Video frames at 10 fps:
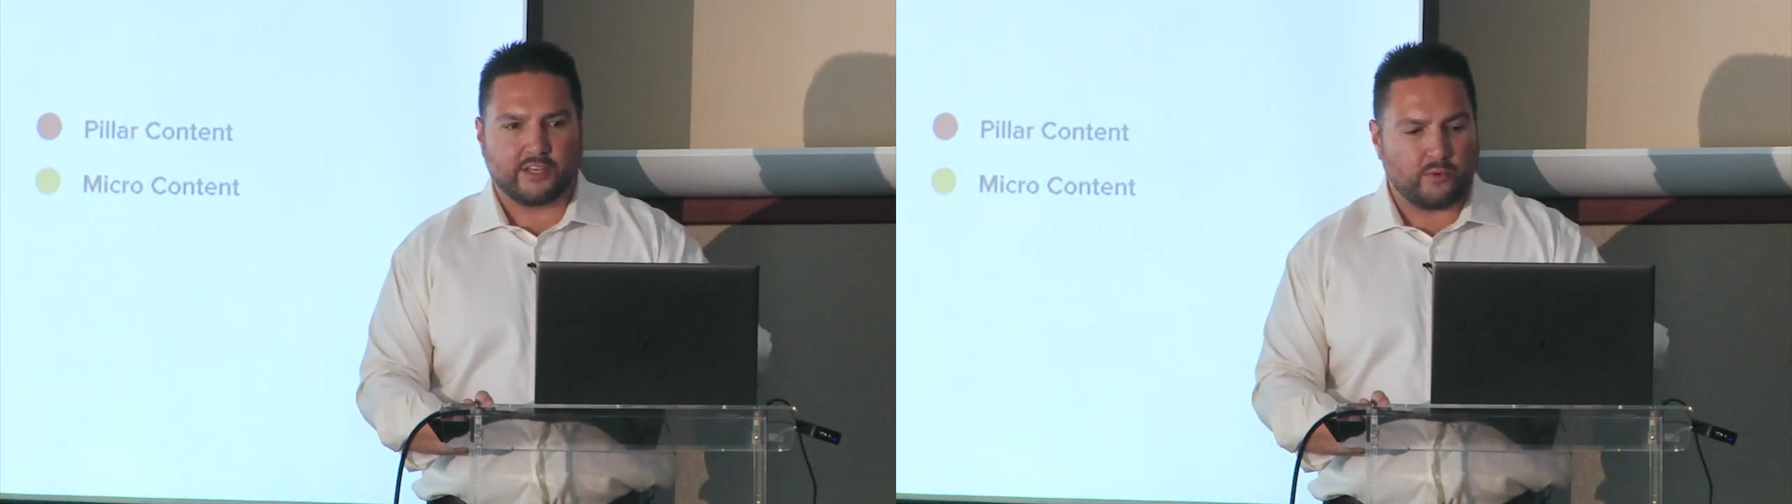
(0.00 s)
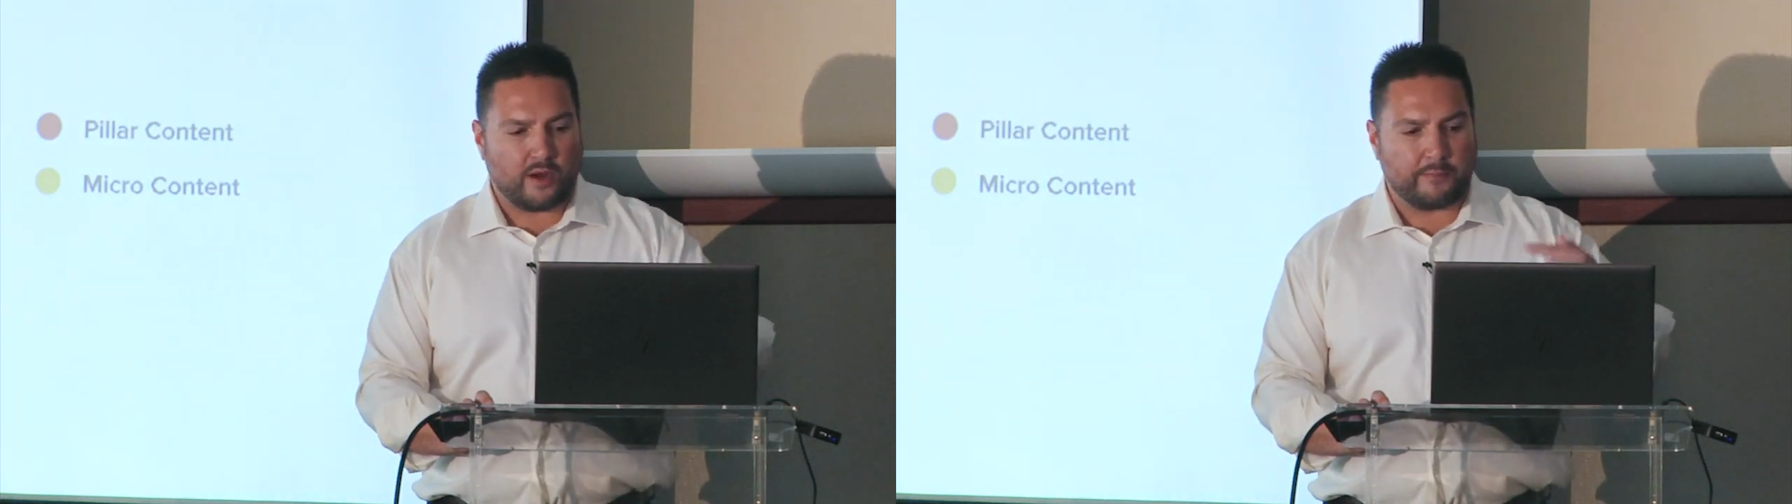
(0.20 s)

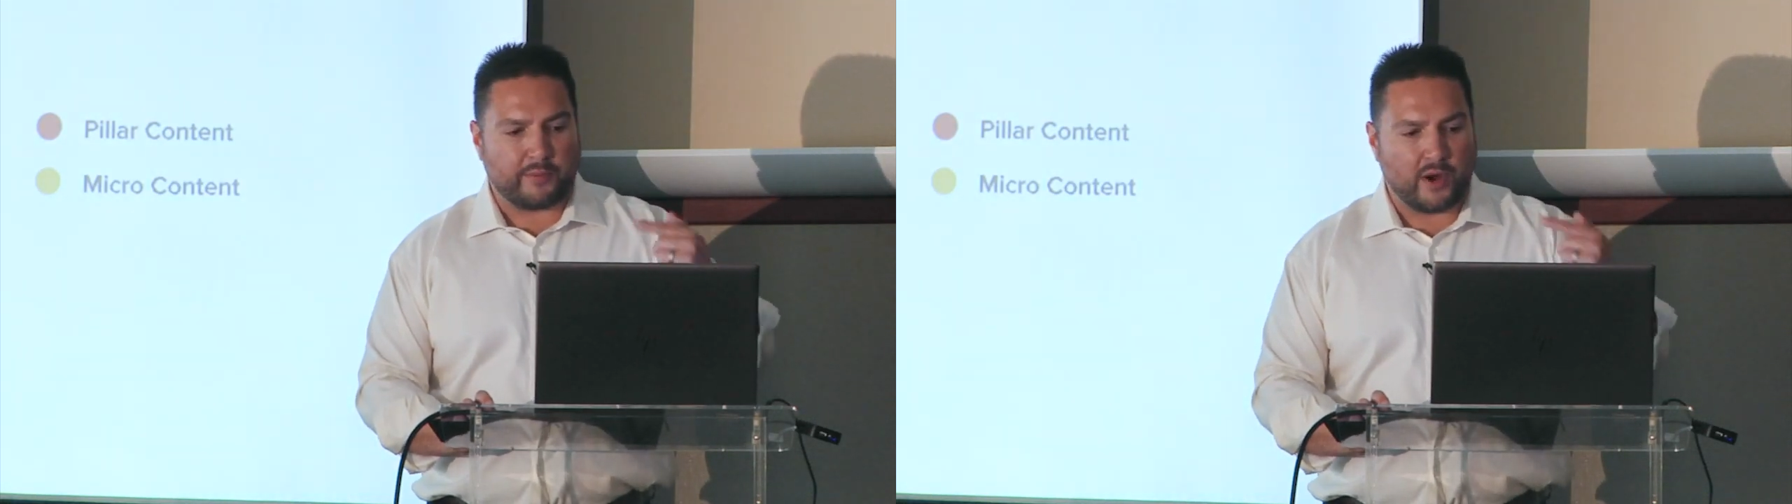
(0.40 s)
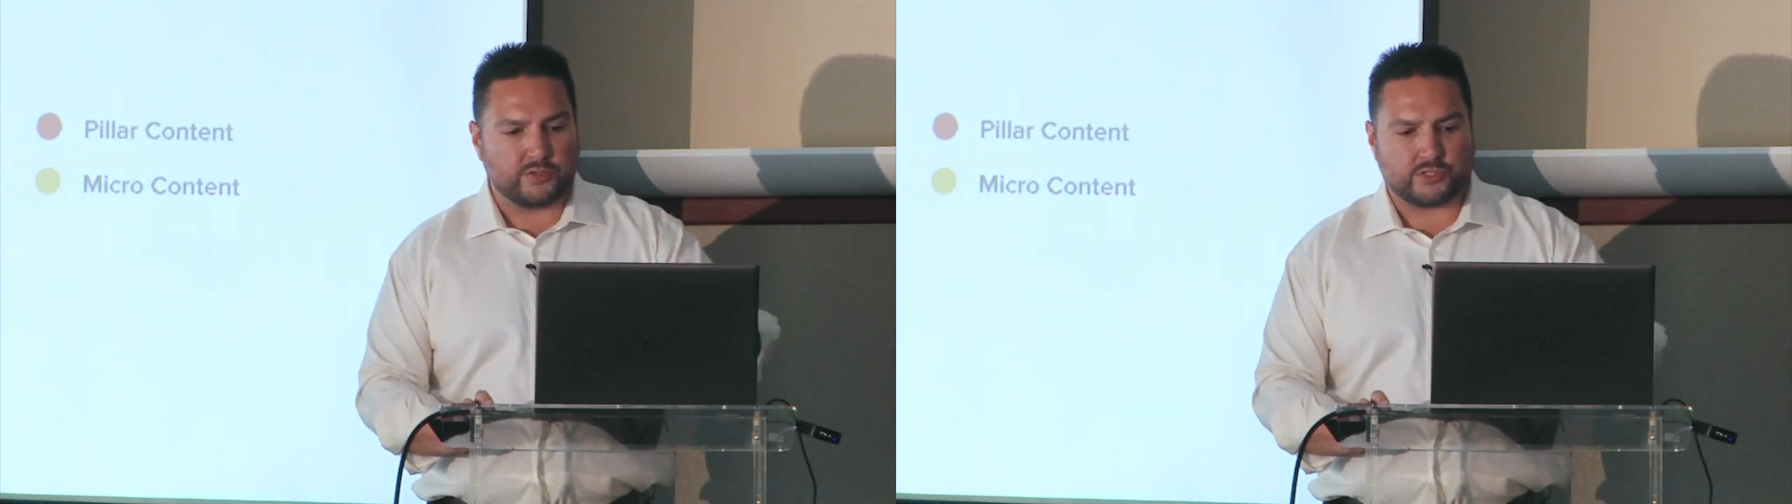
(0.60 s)
you want to
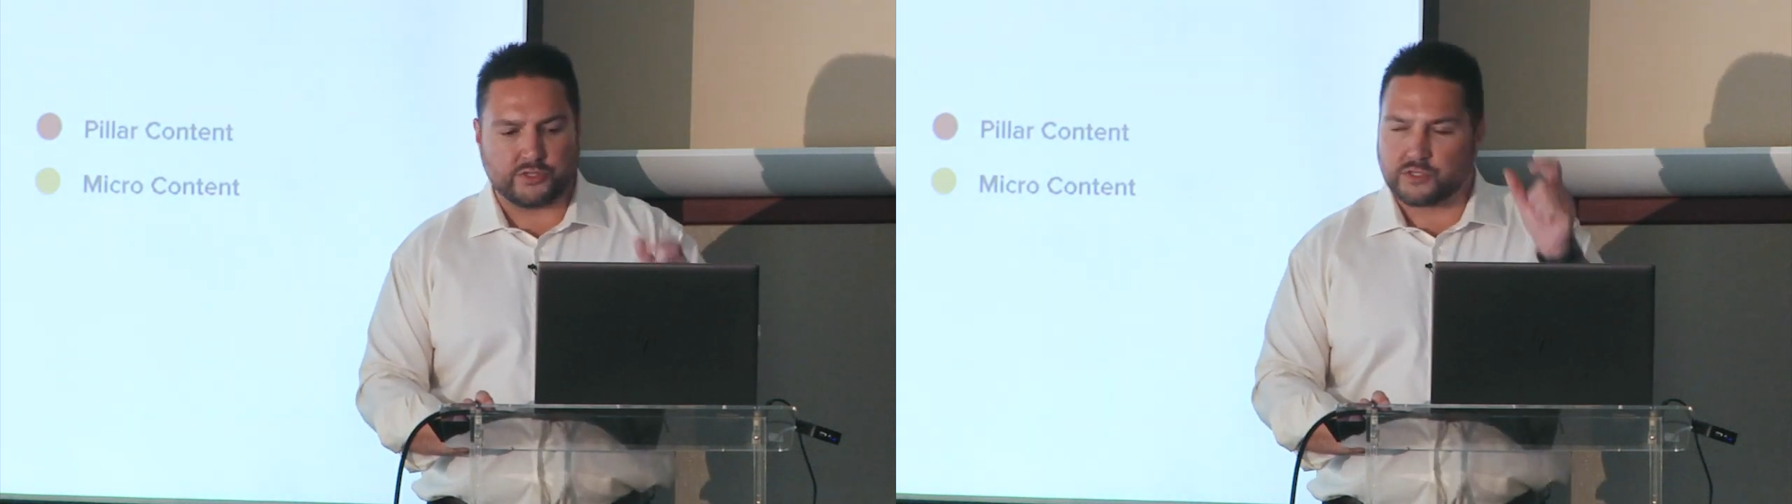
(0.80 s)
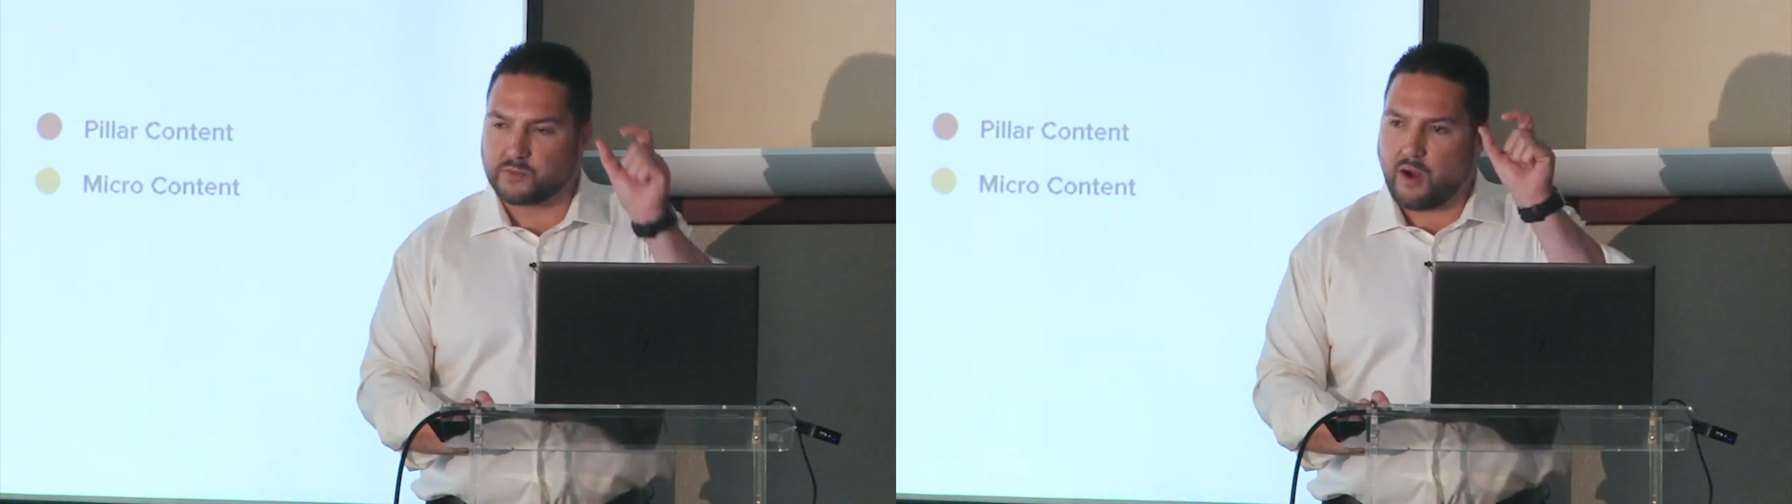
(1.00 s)
post
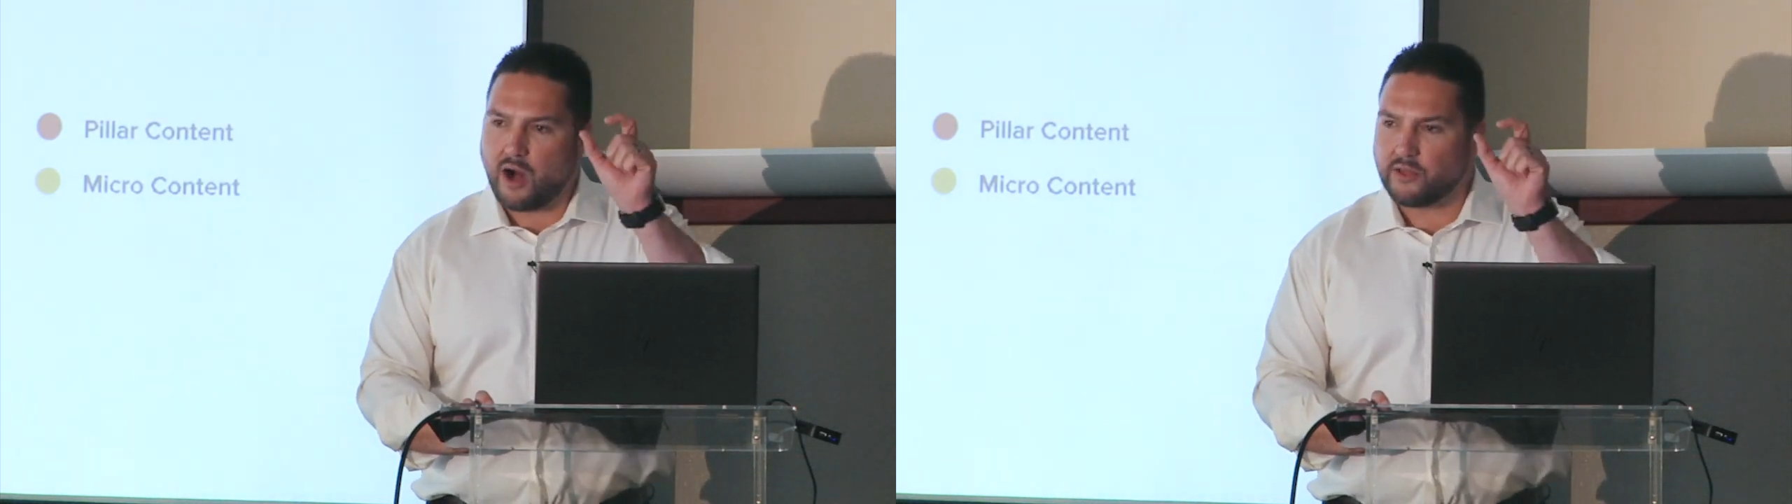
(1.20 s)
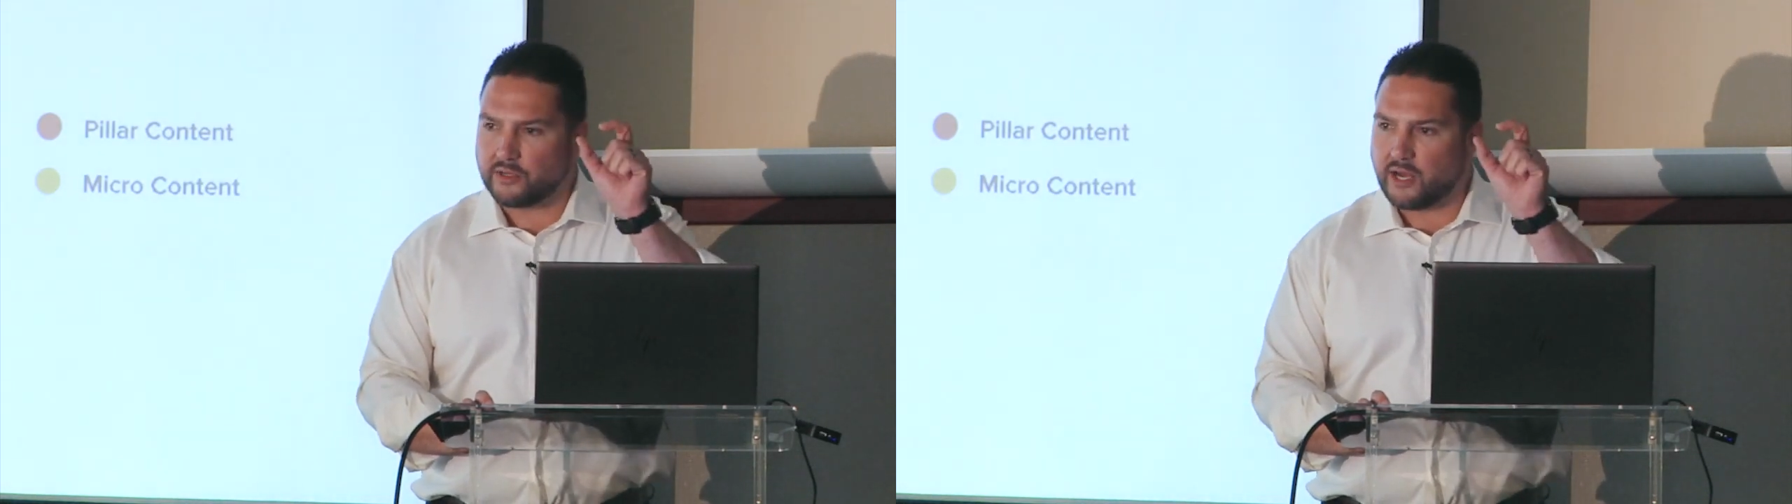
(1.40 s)
your
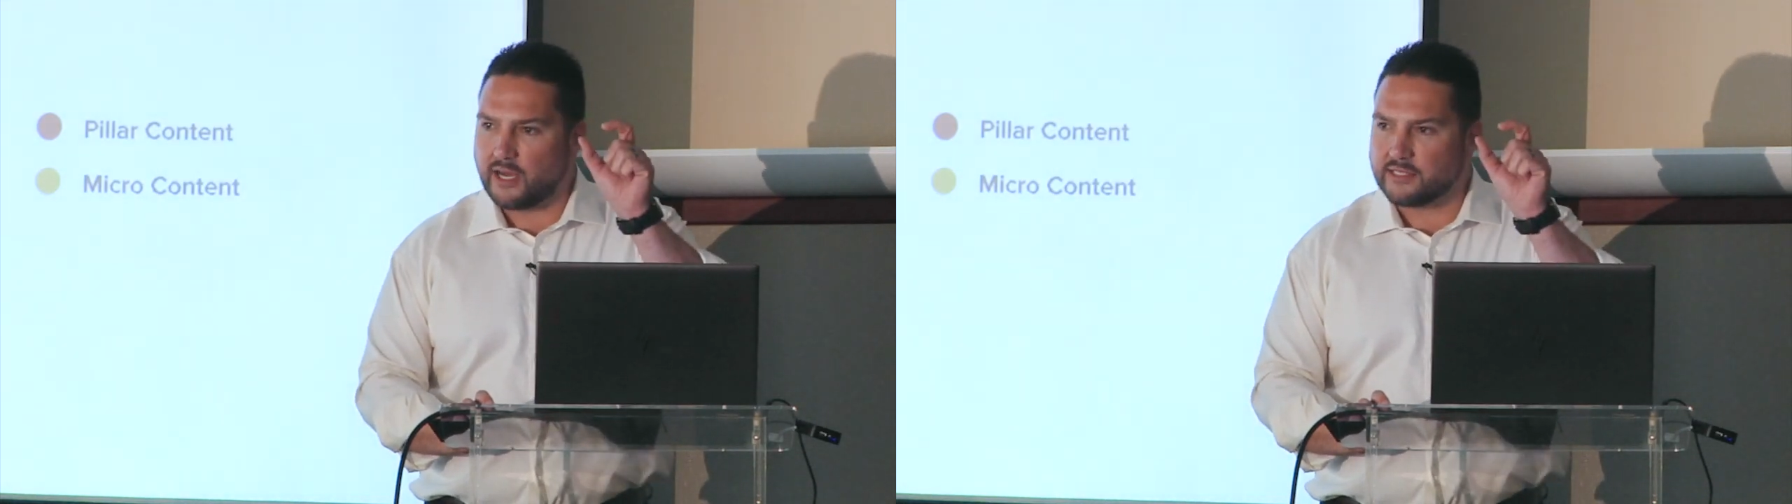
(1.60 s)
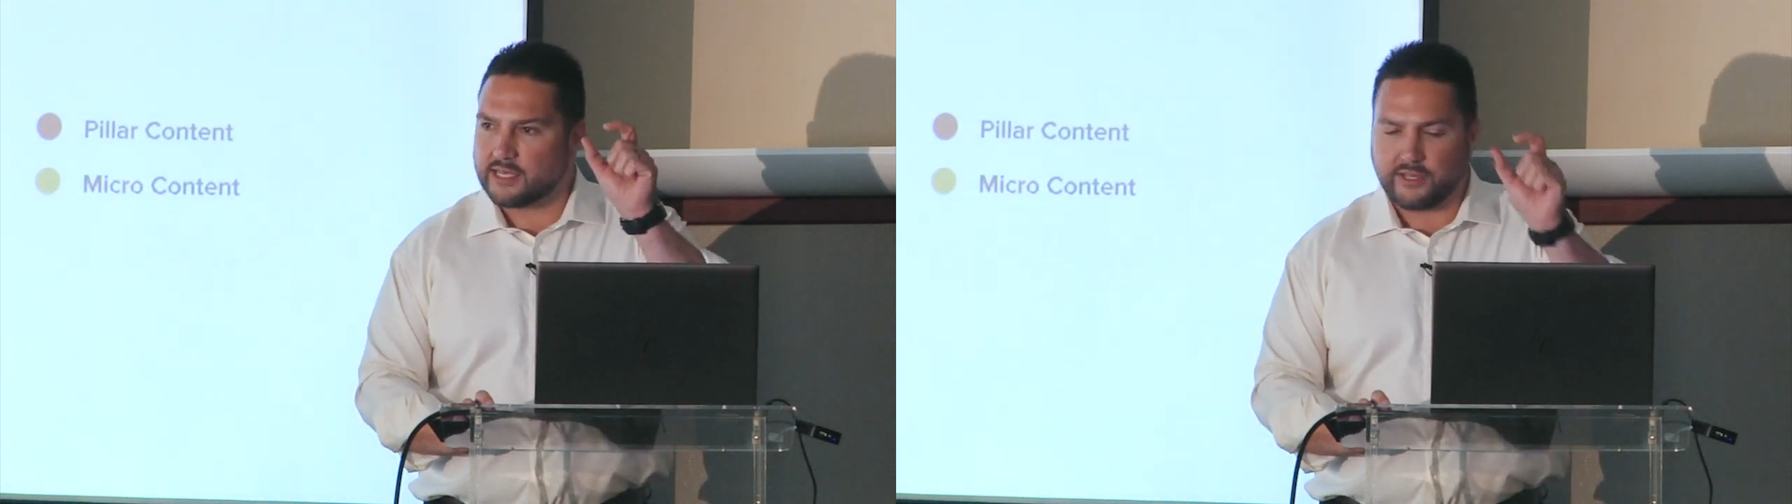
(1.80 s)
smaller
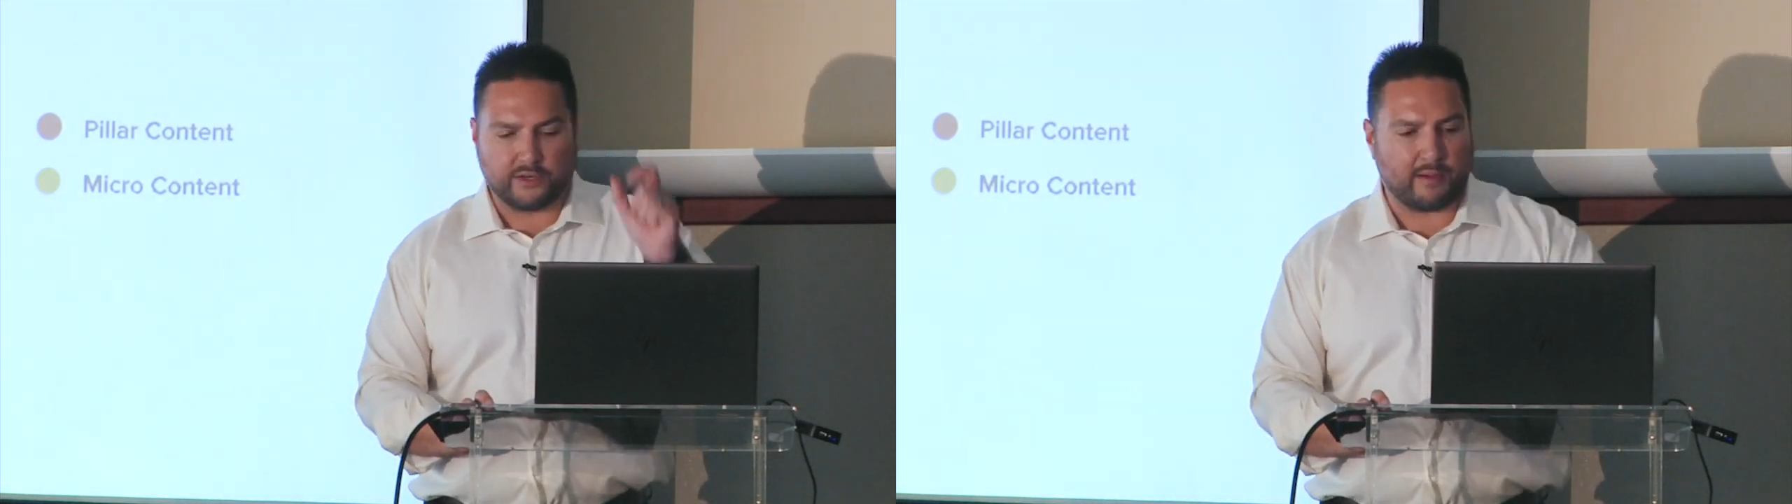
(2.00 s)
content,